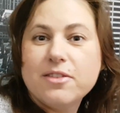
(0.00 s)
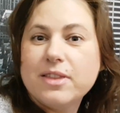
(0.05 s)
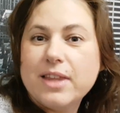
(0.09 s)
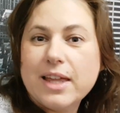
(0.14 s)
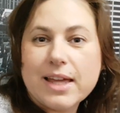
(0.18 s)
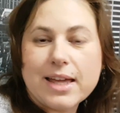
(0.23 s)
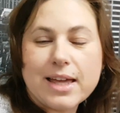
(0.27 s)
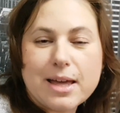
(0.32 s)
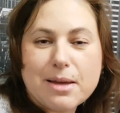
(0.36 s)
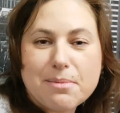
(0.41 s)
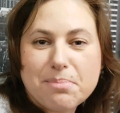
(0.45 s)

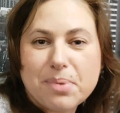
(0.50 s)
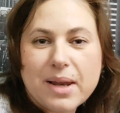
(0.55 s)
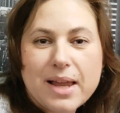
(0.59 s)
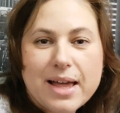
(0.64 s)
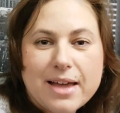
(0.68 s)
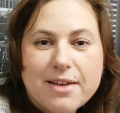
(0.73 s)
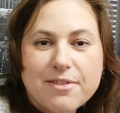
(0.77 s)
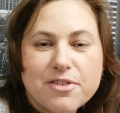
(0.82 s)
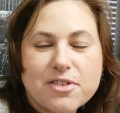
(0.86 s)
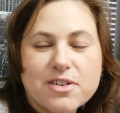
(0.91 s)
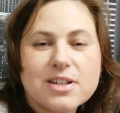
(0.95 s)
they can
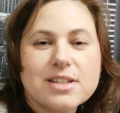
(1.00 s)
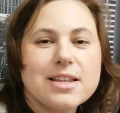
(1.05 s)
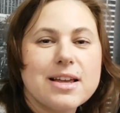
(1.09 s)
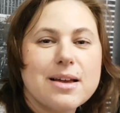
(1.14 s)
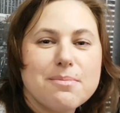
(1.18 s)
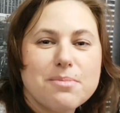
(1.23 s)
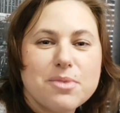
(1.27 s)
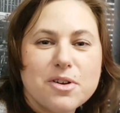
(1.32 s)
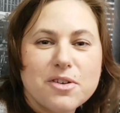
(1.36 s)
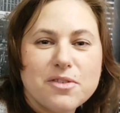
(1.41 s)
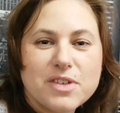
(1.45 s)
play, for
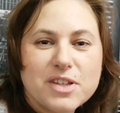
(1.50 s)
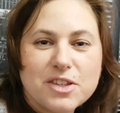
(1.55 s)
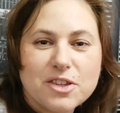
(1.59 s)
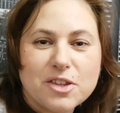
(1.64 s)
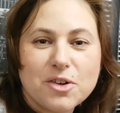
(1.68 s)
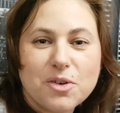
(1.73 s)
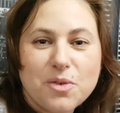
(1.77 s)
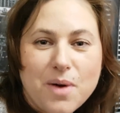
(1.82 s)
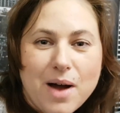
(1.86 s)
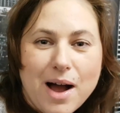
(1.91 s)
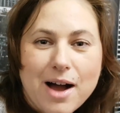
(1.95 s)
example, we
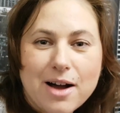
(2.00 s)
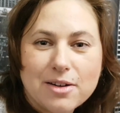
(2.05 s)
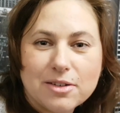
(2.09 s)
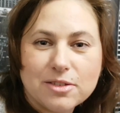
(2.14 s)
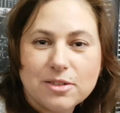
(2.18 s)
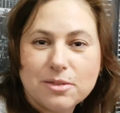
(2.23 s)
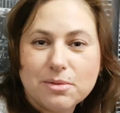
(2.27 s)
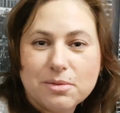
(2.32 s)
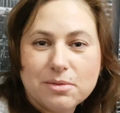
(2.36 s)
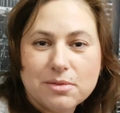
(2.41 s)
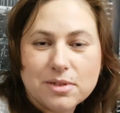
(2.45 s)
throw
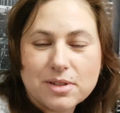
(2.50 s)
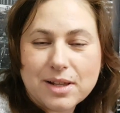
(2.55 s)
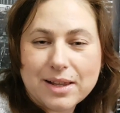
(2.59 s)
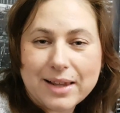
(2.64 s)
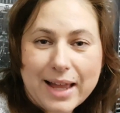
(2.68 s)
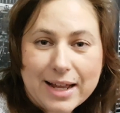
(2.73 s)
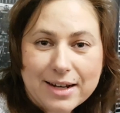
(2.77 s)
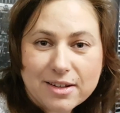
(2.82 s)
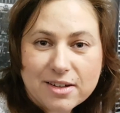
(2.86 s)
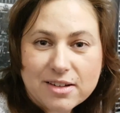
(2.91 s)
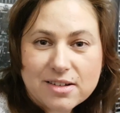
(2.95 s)
out
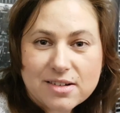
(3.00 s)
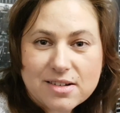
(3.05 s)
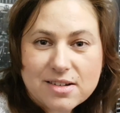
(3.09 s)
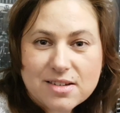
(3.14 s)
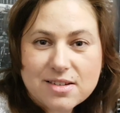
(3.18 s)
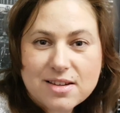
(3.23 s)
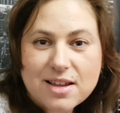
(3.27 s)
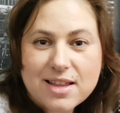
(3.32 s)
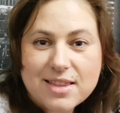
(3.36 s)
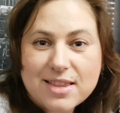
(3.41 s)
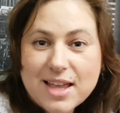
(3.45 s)

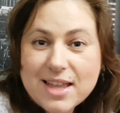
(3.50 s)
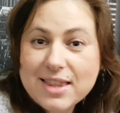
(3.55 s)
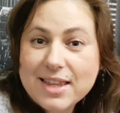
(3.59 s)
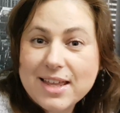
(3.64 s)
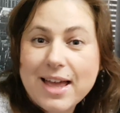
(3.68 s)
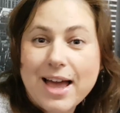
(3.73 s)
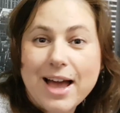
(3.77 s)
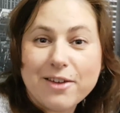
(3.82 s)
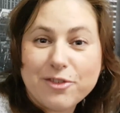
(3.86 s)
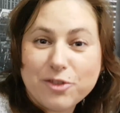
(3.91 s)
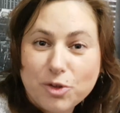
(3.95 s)
letters, and then
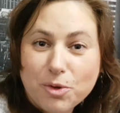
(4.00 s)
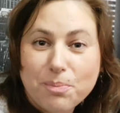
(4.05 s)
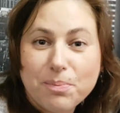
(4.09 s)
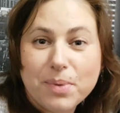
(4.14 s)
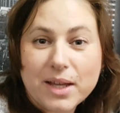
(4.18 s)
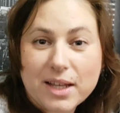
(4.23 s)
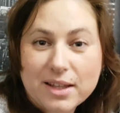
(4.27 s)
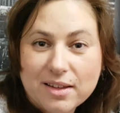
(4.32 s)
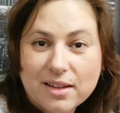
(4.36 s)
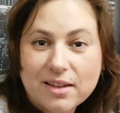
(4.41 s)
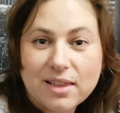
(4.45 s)
they have to
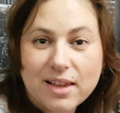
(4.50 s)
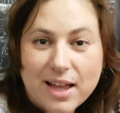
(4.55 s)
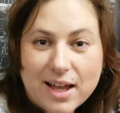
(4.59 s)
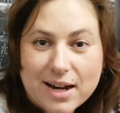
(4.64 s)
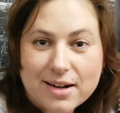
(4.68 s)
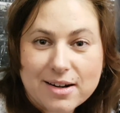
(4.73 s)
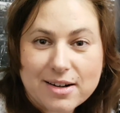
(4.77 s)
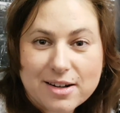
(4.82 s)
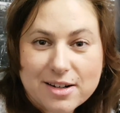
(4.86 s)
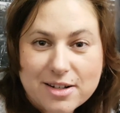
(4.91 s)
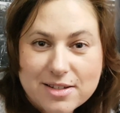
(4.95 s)
pick the
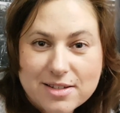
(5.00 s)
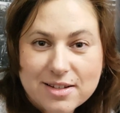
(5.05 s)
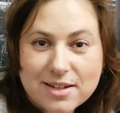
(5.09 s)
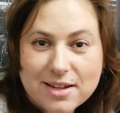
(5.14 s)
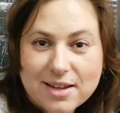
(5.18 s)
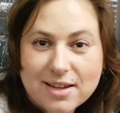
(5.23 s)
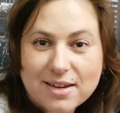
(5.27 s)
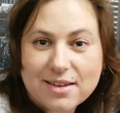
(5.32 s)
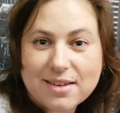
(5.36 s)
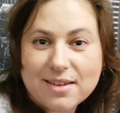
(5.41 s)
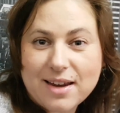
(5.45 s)
letters
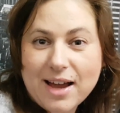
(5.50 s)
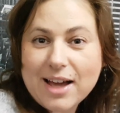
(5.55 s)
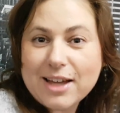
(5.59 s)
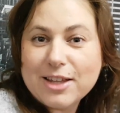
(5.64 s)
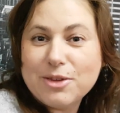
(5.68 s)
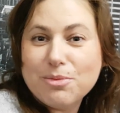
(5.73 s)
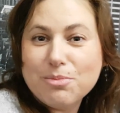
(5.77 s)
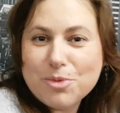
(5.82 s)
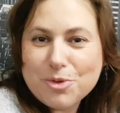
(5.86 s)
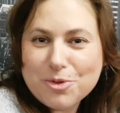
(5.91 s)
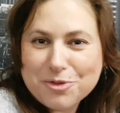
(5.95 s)
in
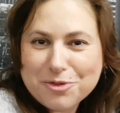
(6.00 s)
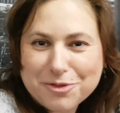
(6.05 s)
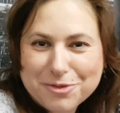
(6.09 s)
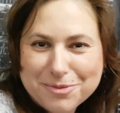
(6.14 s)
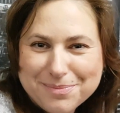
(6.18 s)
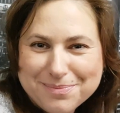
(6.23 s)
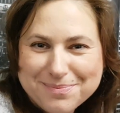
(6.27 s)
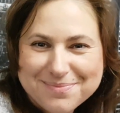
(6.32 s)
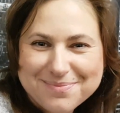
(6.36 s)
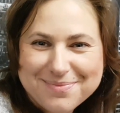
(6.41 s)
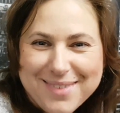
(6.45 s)
knight move,
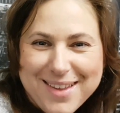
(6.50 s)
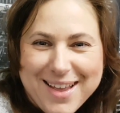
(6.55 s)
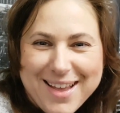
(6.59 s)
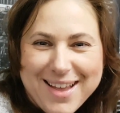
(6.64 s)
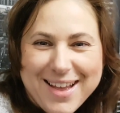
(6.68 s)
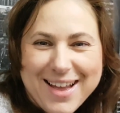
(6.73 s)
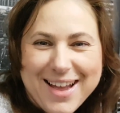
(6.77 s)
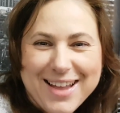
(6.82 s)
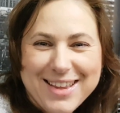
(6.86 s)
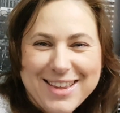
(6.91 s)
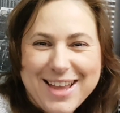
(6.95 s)

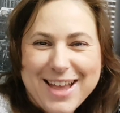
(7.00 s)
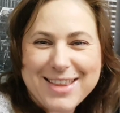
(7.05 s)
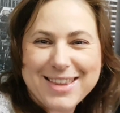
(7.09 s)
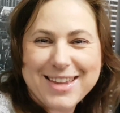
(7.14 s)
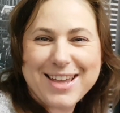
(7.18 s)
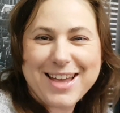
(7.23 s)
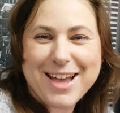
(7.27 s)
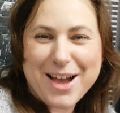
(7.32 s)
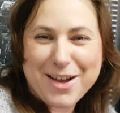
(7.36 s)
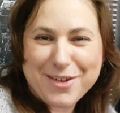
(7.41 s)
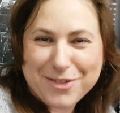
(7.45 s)
and then
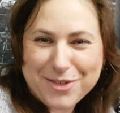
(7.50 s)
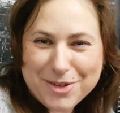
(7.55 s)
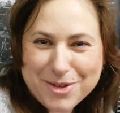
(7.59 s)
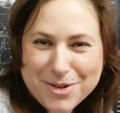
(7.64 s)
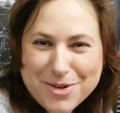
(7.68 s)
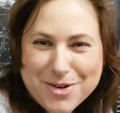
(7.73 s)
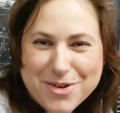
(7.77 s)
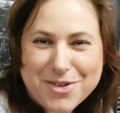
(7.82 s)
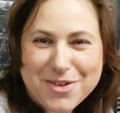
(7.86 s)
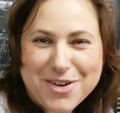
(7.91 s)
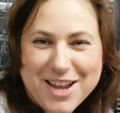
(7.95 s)
they have to
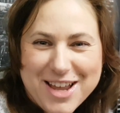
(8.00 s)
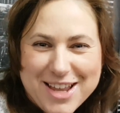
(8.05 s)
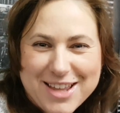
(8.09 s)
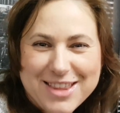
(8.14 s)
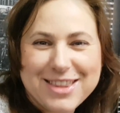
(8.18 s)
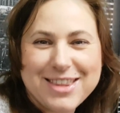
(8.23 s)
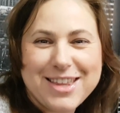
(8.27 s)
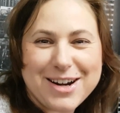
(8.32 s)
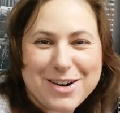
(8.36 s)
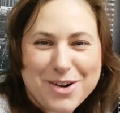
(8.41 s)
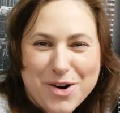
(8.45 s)

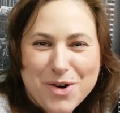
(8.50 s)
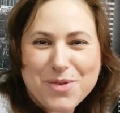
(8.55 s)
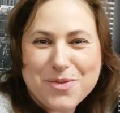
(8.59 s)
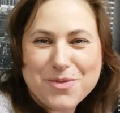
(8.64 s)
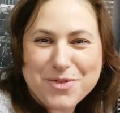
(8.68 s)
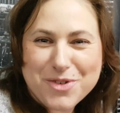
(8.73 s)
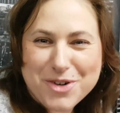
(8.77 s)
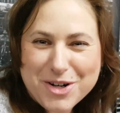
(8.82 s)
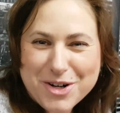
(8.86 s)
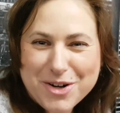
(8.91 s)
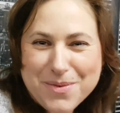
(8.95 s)
create their
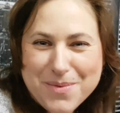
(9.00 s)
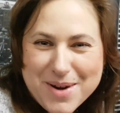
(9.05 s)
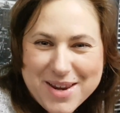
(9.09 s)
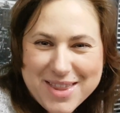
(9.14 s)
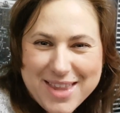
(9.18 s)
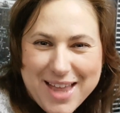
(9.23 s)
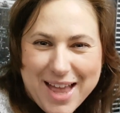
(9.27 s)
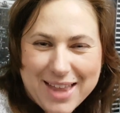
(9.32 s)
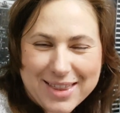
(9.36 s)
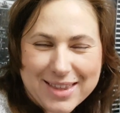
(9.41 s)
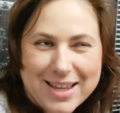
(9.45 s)
own word
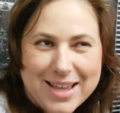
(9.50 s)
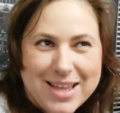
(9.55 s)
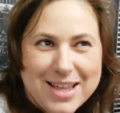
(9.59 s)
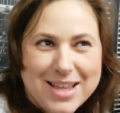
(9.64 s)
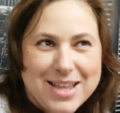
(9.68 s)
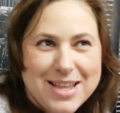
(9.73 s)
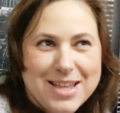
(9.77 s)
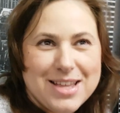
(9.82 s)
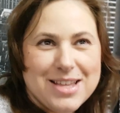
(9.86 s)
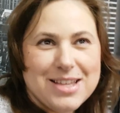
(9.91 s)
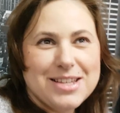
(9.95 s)
with that.
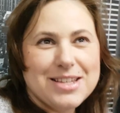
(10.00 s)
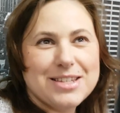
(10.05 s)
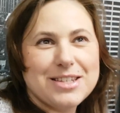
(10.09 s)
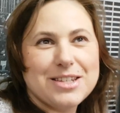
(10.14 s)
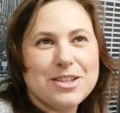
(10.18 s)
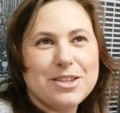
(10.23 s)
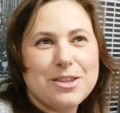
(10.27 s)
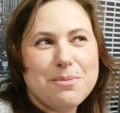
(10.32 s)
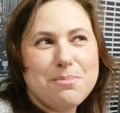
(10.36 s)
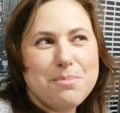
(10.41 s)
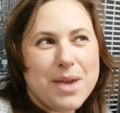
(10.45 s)

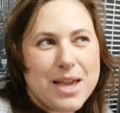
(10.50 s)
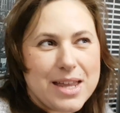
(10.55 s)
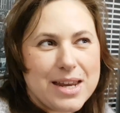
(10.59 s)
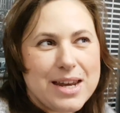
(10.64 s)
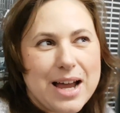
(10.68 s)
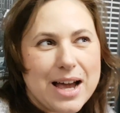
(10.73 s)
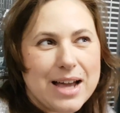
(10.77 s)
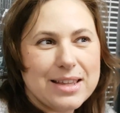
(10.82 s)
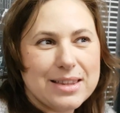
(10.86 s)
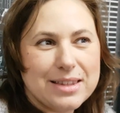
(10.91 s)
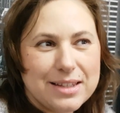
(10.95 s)
So the main
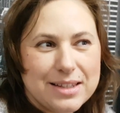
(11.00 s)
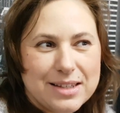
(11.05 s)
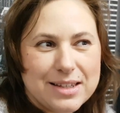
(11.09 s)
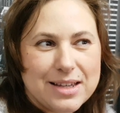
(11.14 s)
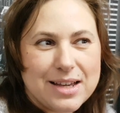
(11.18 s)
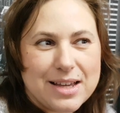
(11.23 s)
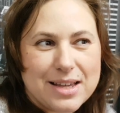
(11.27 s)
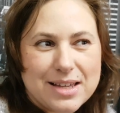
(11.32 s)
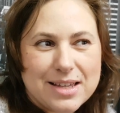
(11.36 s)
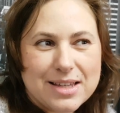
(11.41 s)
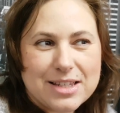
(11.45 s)

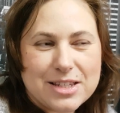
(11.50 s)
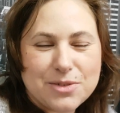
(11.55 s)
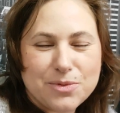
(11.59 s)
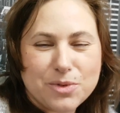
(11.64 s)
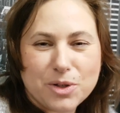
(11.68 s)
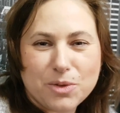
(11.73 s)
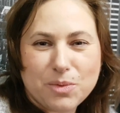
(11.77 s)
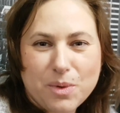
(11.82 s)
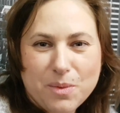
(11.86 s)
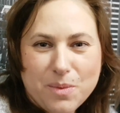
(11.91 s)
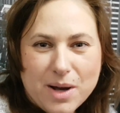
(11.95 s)
idea is
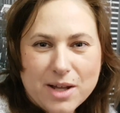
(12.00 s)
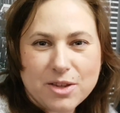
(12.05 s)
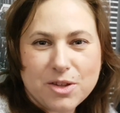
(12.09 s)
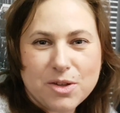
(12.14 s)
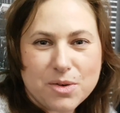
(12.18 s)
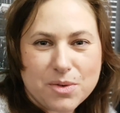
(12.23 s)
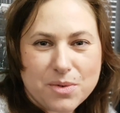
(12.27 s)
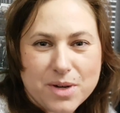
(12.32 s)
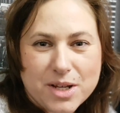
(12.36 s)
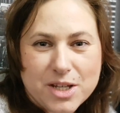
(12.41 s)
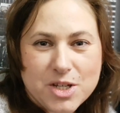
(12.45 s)
what we want
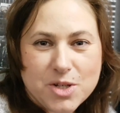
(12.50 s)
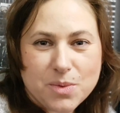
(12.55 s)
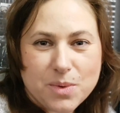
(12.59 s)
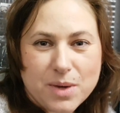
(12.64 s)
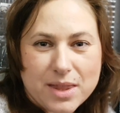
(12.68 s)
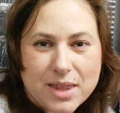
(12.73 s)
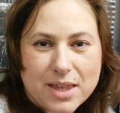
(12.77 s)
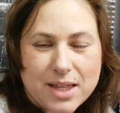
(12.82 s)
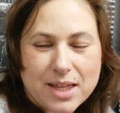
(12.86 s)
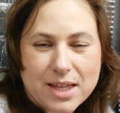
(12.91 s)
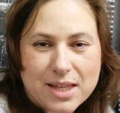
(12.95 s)
to reach
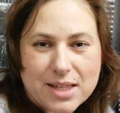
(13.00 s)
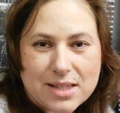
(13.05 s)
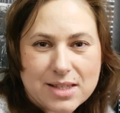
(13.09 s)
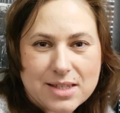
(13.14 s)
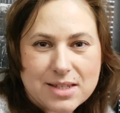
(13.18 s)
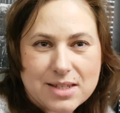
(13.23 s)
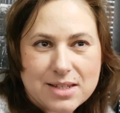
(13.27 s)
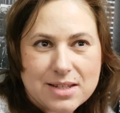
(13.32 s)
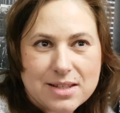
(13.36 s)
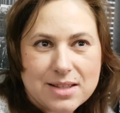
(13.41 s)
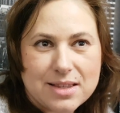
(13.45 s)
with
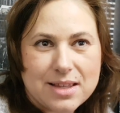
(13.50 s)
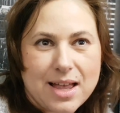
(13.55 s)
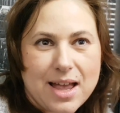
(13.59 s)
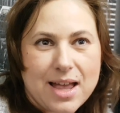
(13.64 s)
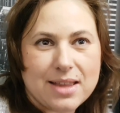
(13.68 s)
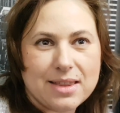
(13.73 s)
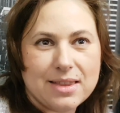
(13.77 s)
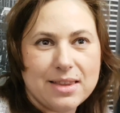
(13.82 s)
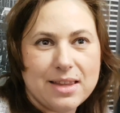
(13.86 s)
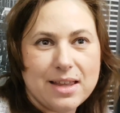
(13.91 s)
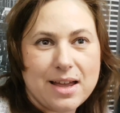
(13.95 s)
kids,
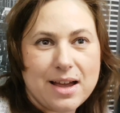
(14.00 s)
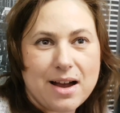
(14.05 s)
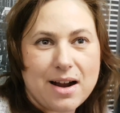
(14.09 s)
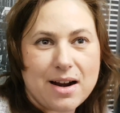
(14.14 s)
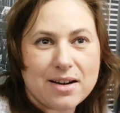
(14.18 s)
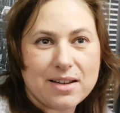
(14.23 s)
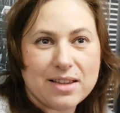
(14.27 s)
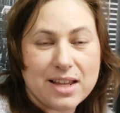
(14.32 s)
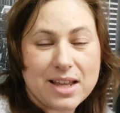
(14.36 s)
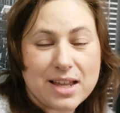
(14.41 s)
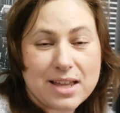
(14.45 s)
that they
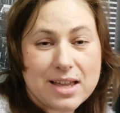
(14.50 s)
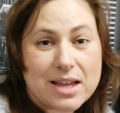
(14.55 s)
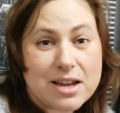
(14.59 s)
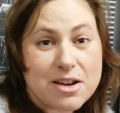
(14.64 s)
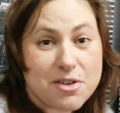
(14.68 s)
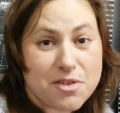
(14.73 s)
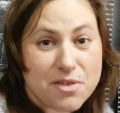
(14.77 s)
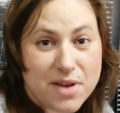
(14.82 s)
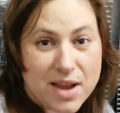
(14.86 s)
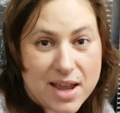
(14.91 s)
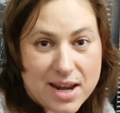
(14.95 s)
are thinking
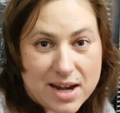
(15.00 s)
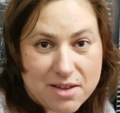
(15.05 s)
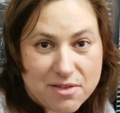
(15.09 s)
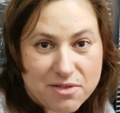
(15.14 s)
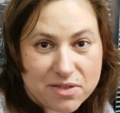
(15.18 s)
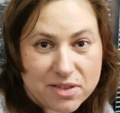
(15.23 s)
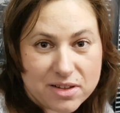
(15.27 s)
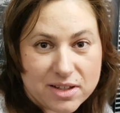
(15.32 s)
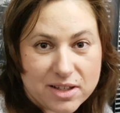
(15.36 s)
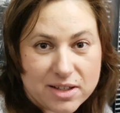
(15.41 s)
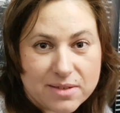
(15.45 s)

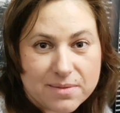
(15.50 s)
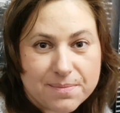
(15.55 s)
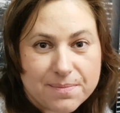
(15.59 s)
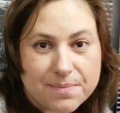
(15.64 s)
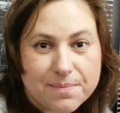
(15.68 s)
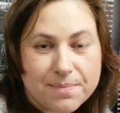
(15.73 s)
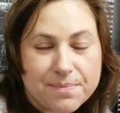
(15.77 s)
creatively,